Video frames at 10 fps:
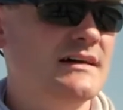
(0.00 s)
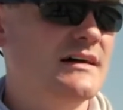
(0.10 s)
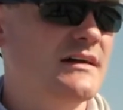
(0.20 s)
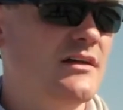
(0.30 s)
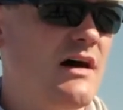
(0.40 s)

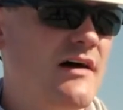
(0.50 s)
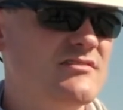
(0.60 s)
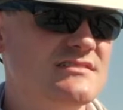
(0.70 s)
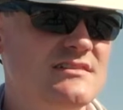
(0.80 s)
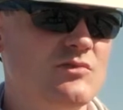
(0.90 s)

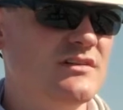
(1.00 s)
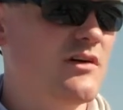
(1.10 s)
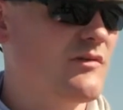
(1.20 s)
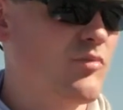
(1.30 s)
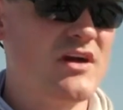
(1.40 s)
Obviously we're
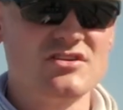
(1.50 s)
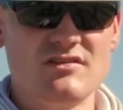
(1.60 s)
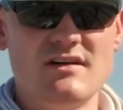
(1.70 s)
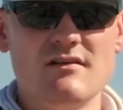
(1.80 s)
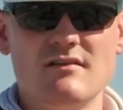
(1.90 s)
dealing with pressure
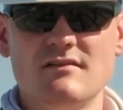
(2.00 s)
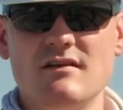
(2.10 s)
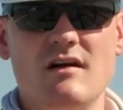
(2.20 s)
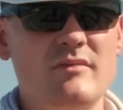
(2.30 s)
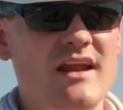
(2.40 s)
here,
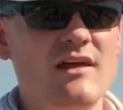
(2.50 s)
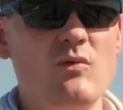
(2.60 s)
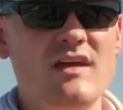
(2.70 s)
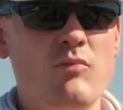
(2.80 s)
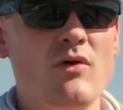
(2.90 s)
and any
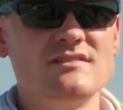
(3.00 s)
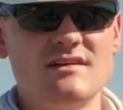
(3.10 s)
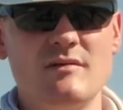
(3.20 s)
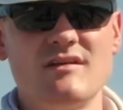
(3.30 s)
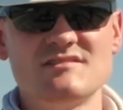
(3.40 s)
weak point is
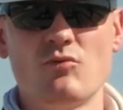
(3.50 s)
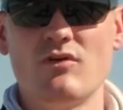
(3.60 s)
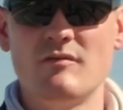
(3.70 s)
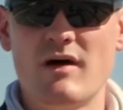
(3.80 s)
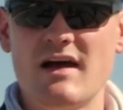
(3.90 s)
going to be
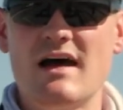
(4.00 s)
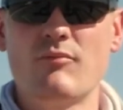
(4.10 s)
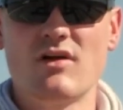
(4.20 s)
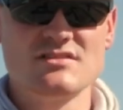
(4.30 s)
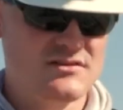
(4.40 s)
exploited by high
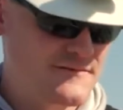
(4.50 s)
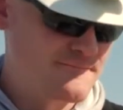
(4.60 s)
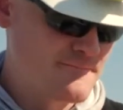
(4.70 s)
pressure.